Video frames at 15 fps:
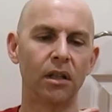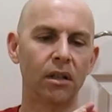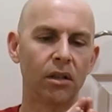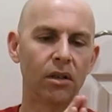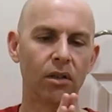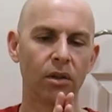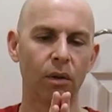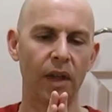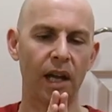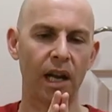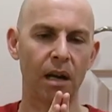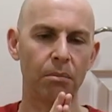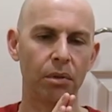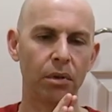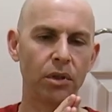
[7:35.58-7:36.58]
so that
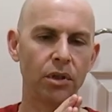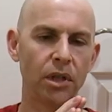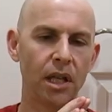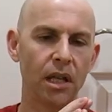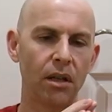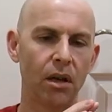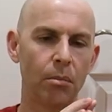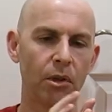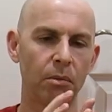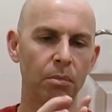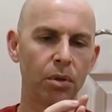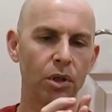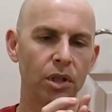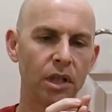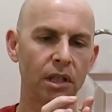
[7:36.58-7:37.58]
I'm pushing, almost
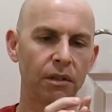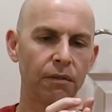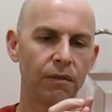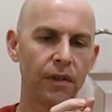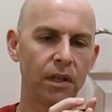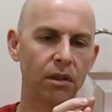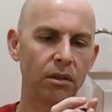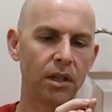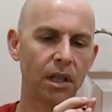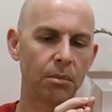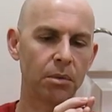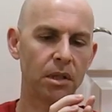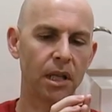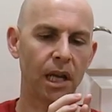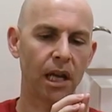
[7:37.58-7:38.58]
pushing the
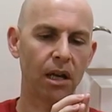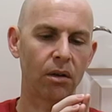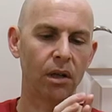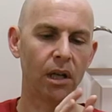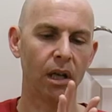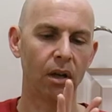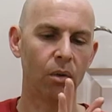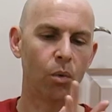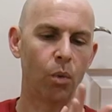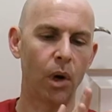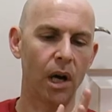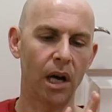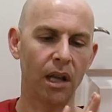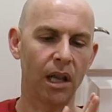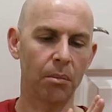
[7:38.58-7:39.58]
fingertips down
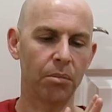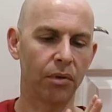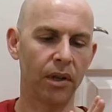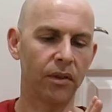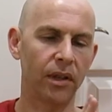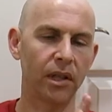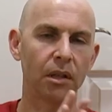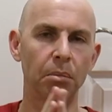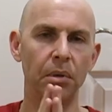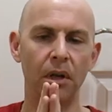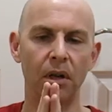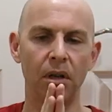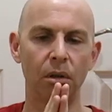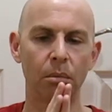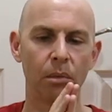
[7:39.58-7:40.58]
while I'm pressing the
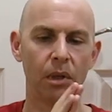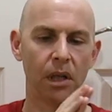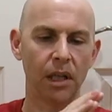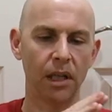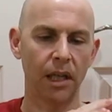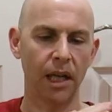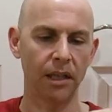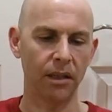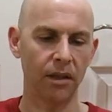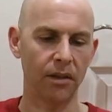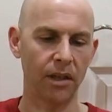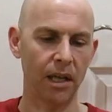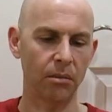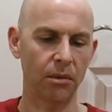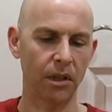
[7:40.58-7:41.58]
palm at the
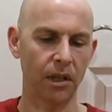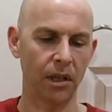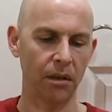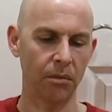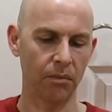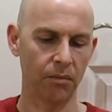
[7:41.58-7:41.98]
same time.